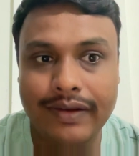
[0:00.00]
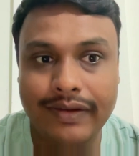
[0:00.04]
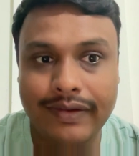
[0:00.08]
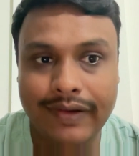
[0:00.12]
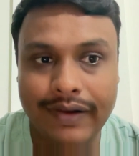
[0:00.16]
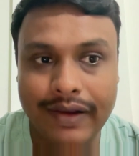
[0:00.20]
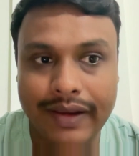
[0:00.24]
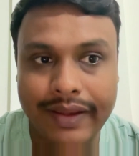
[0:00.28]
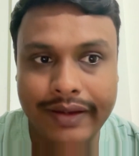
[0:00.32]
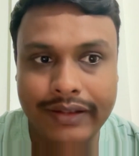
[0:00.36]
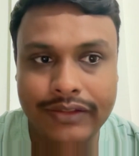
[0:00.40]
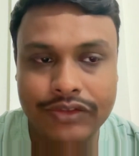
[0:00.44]

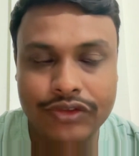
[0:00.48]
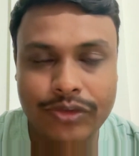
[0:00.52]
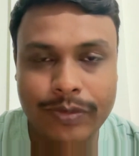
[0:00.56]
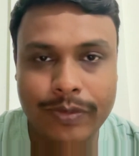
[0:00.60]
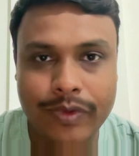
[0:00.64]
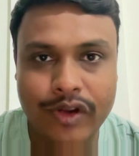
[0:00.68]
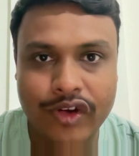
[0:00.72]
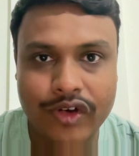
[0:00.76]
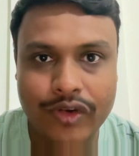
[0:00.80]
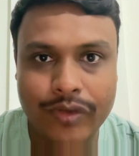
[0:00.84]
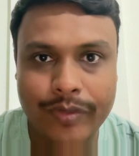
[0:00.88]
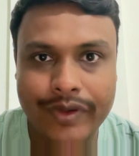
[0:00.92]
lakhs of
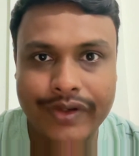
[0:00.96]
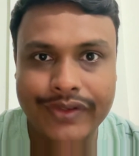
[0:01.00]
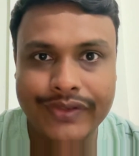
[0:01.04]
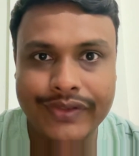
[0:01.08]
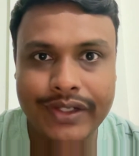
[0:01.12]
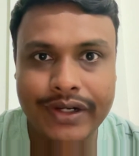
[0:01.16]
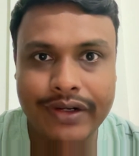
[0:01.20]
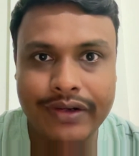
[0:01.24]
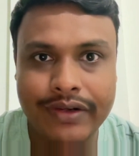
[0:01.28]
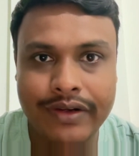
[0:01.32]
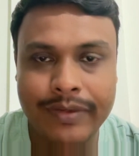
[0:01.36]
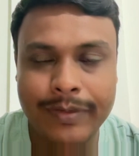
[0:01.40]
documents
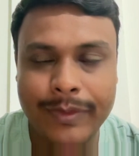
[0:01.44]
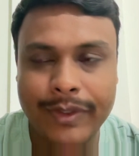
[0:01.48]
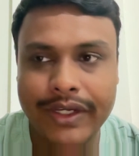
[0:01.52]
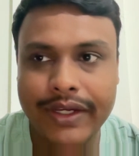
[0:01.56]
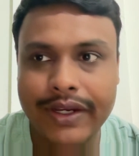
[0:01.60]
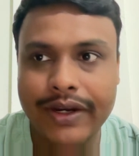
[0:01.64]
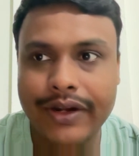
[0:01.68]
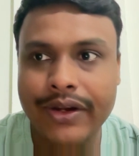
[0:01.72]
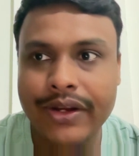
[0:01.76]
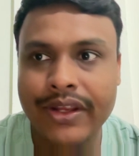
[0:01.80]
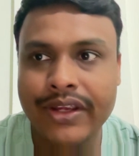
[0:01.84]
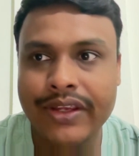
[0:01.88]
are coming,
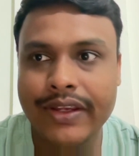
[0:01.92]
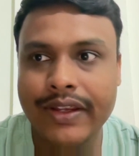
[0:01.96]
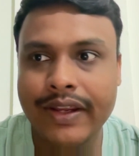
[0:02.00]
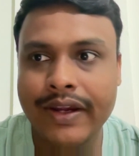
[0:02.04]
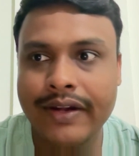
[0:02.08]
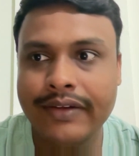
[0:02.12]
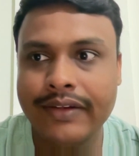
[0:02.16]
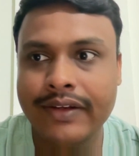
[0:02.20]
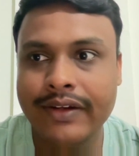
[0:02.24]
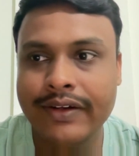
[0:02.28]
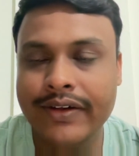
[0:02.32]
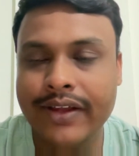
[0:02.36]
and
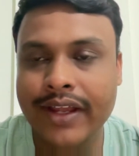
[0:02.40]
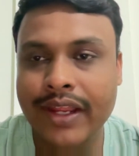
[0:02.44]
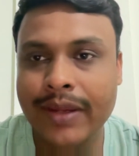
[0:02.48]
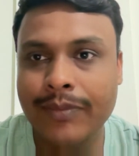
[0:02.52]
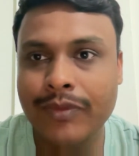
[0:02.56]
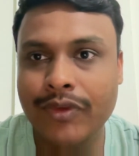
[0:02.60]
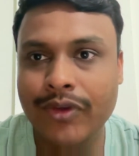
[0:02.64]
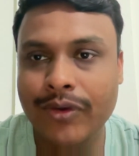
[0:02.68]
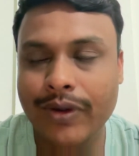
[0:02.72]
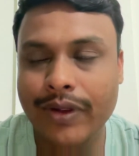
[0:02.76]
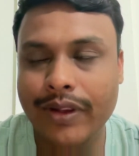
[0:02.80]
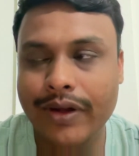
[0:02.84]
at the time
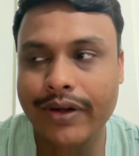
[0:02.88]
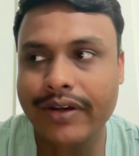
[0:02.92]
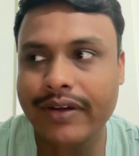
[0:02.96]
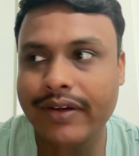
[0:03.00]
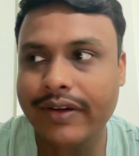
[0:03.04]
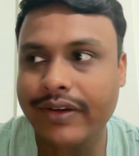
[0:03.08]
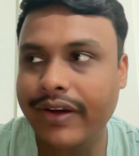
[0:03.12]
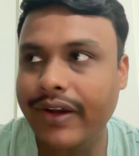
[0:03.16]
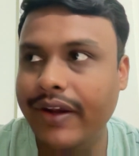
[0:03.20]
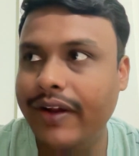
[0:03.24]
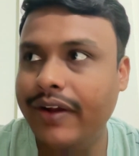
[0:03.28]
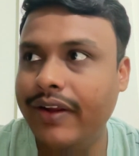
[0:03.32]
you are
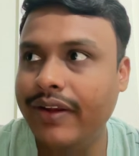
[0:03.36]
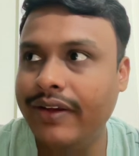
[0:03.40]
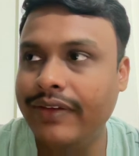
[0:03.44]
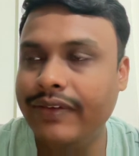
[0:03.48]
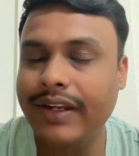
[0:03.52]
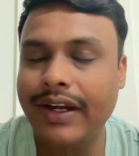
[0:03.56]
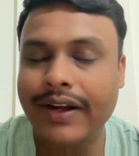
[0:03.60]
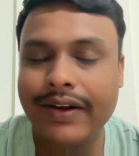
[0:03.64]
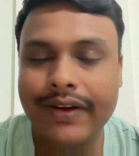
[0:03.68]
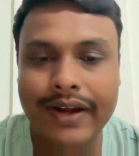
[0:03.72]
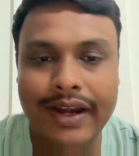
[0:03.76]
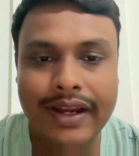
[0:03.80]
creating
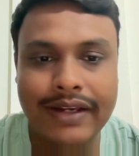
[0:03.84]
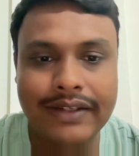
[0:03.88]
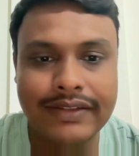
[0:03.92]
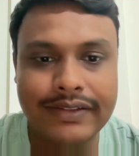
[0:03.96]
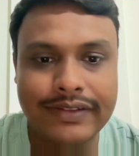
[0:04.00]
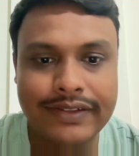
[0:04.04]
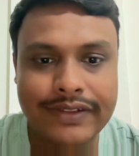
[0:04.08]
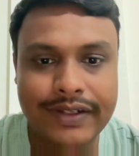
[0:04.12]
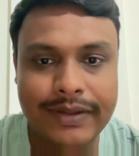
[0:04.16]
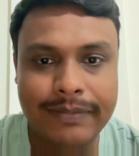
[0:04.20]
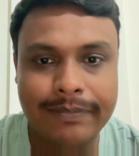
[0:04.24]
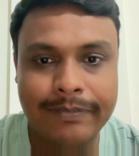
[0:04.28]
that track
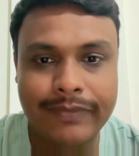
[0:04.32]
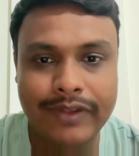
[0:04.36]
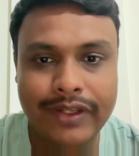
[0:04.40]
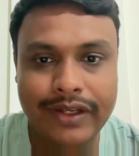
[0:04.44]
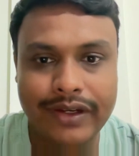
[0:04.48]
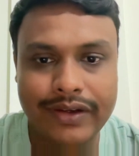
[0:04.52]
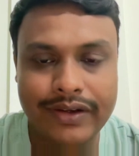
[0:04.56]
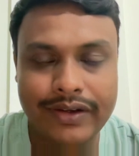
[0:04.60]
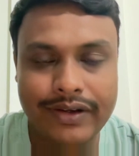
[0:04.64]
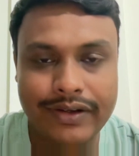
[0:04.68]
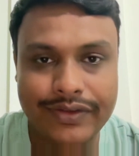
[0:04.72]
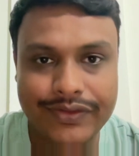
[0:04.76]
system,
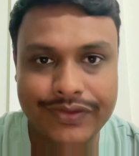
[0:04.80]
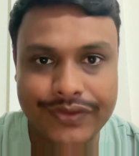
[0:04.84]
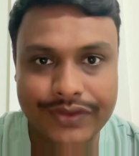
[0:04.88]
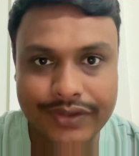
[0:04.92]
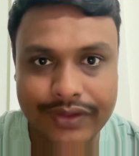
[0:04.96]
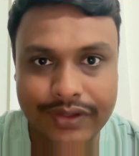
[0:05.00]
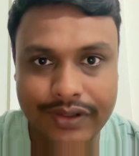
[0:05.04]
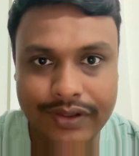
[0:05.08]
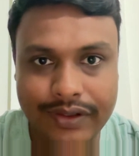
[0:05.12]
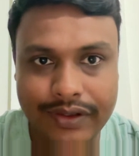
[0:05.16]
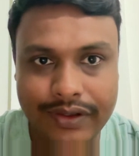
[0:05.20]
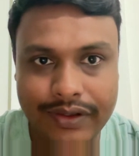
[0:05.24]
then it's
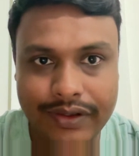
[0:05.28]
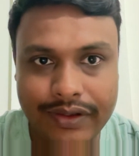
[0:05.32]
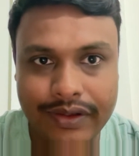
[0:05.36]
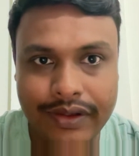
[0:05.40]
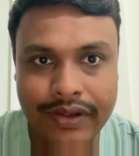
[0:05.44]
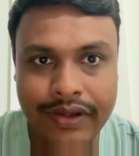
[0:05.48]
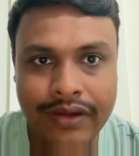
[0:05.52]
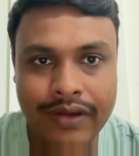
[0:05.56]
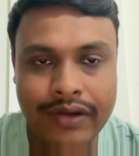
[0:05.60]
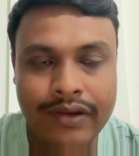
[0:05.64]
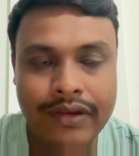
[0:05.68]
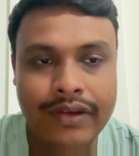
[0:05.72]

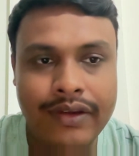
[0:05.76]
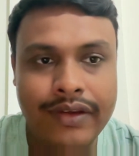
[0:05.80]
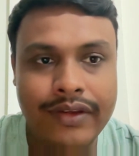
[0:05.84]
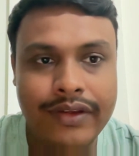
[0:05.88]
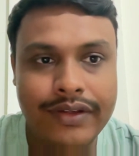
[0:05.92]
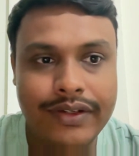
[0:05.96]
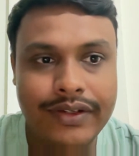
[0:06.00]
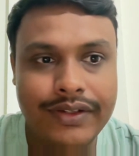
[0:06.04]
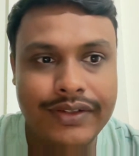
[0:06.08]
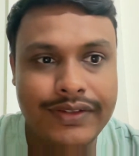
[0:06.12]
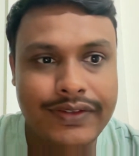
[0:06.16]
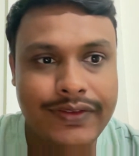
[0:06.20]

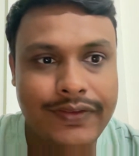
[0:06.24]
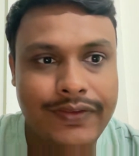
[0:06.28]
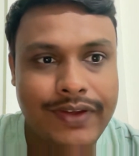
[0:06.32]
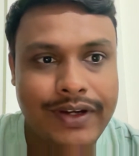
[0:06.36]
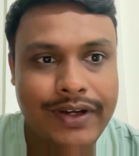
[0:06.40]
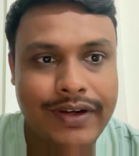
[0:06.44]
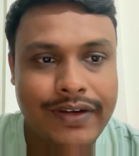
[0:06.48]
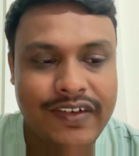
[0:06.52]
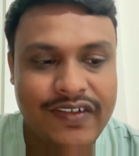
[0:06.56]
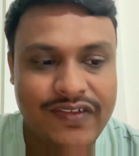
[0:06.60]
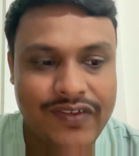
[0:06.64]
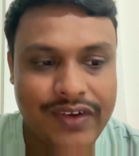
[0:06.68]
a
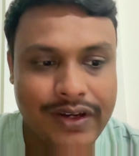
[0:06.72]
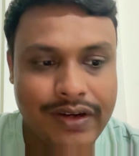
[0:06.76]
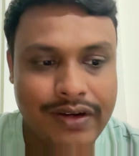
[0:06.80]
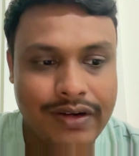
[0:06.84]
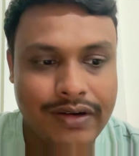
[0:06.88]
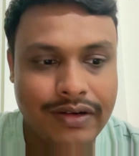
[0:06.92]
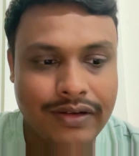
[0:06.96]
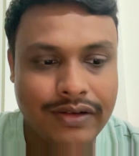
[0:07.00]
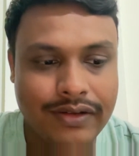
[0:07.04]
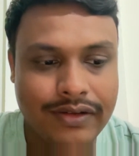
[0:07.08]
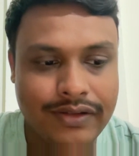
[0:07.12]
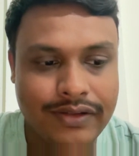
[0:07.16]
very
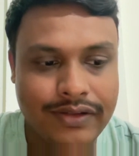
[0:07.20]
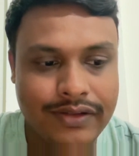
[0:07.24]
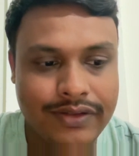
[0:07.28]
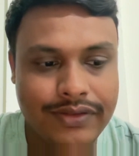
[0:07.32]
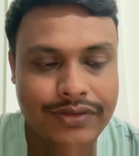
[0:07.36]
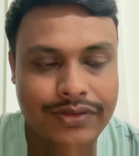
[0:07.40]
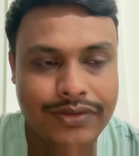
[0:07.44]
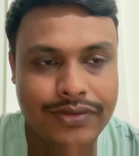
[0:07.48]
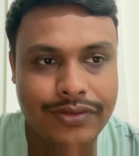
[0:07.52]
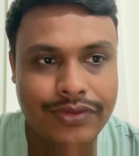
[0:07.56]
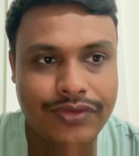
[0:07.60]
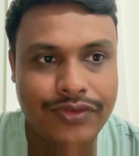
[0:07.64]
difficult
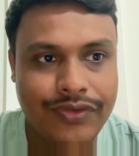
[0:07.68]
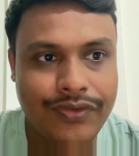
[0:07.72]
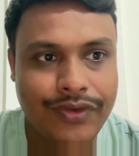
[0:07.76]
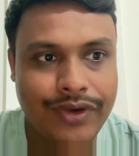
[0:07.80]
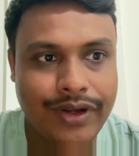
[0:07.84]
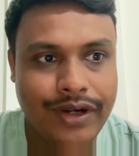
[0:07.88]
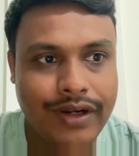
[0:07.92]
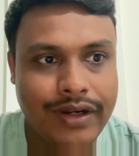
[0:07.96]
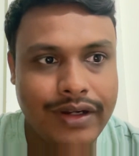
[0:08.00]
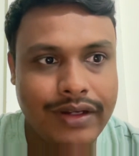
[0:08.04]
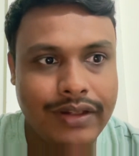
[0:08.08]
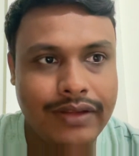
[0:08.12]
to
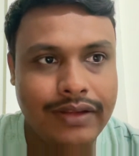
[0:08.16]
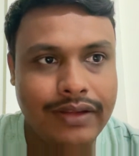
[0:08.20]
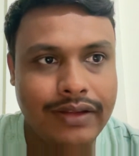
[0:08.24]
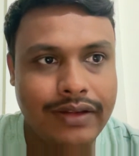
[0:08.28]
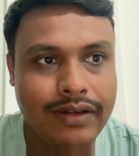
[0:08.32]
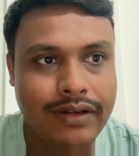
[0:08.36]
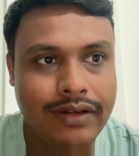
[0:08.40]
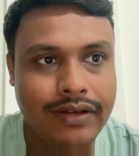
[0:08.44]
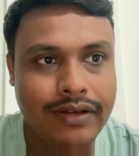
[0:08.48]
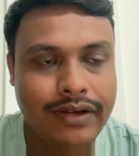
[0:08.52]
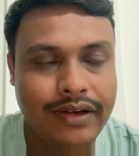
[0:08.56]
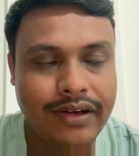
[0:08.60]
work in
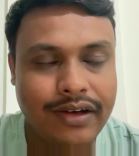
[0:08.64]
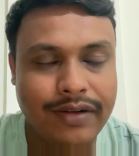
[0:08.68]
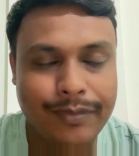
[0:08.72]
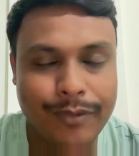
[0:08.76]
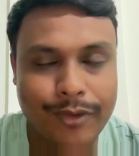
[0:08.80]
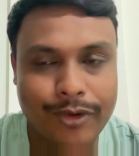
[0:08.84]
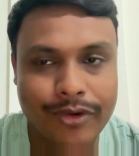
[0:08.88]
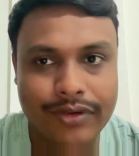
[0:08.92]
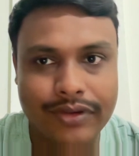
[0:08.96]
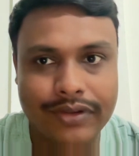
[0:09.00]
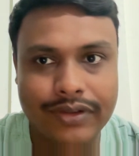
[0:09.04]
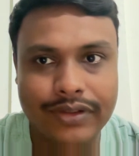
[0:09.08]
the real
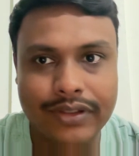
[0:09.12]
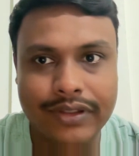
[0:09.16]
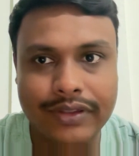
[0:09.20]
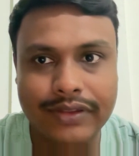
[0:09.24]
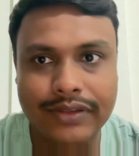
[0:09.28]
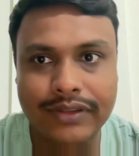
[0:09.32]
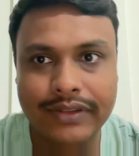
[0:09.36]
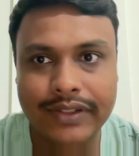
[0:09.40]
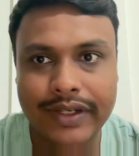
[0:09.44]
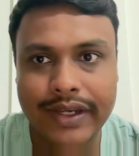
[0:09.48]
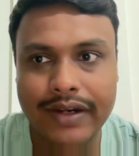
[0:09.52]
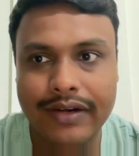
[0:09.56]

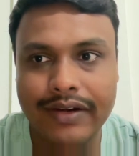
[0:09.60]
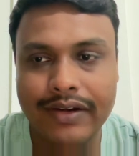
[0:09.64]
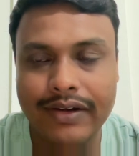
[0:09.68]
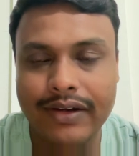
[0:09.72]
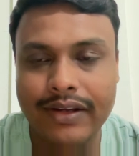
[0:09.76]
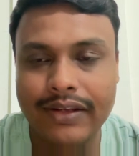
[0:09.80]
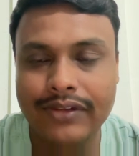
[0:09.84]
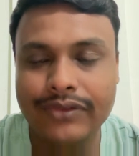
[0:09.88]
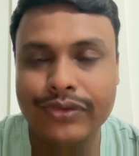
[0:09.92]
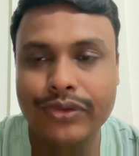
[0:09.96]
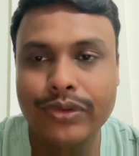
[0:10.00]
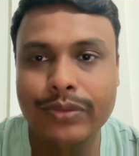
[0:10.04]
productions, and it
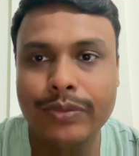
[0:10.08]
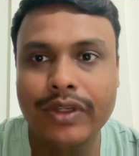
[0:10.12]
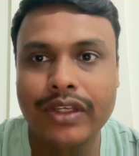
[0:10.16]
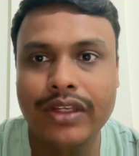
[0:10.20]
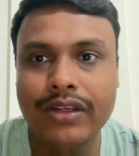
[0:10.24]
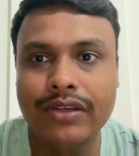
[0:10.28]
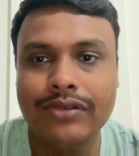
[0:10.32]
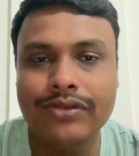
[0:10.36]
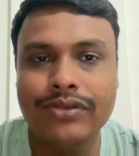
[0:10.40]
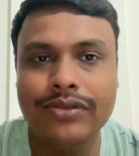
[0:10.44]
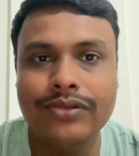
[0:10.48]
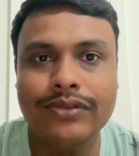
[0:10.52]
has so many
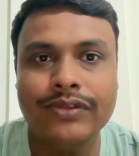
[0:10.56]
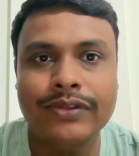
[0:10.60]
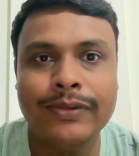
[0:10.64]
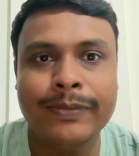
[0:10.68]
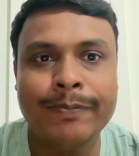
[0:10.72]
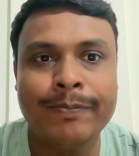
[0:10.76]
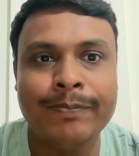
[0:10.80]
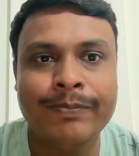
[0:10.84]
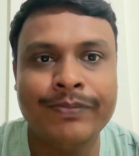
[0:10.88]
issues.